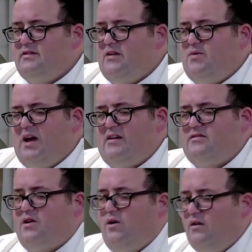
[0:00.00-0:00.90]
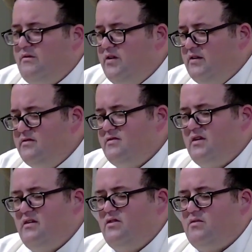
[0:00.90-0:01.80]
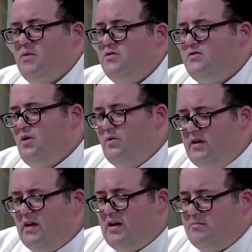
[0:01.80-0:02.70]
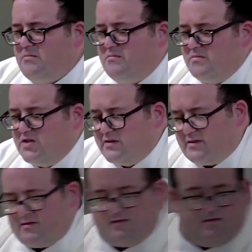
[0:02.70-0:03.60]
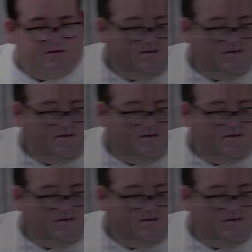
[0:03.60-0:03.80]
And we ask all of this in your most holy name, Jesus.